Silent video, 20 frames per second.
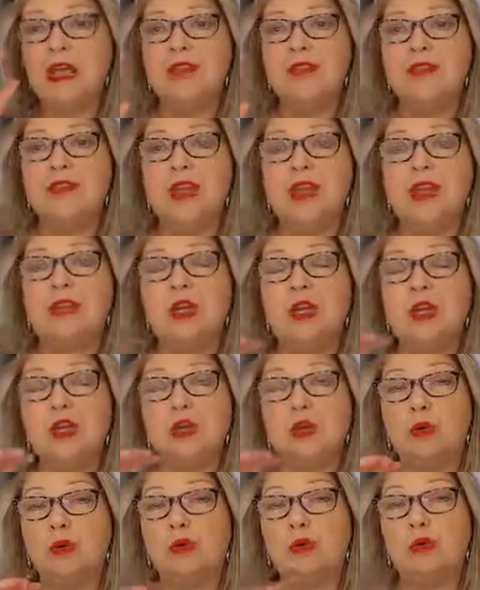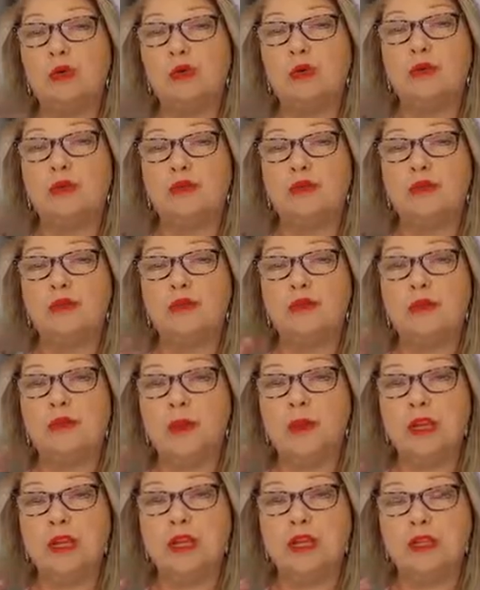then your goal for
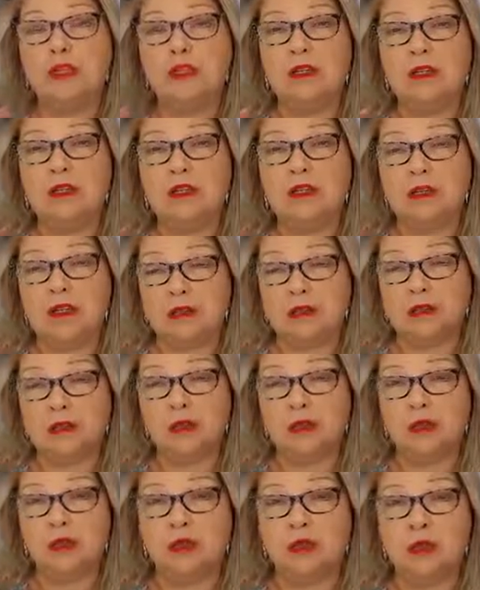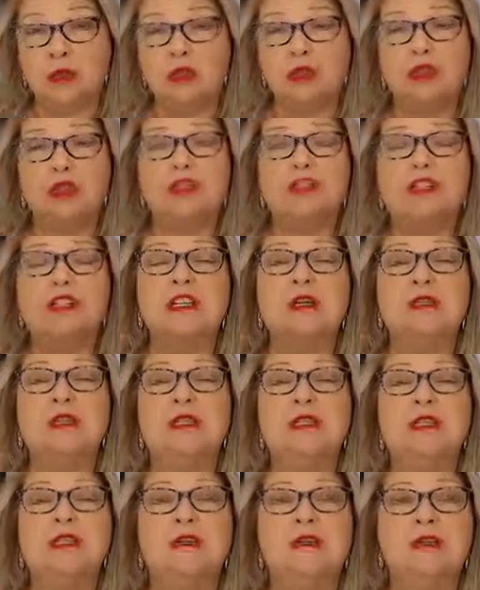bringing you down to a normal sugar is going to be
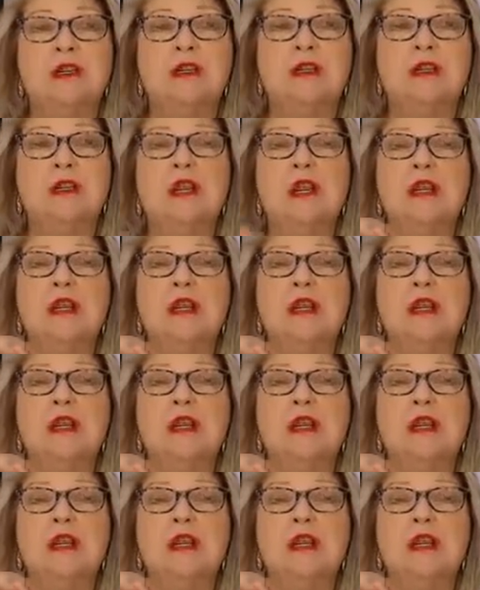different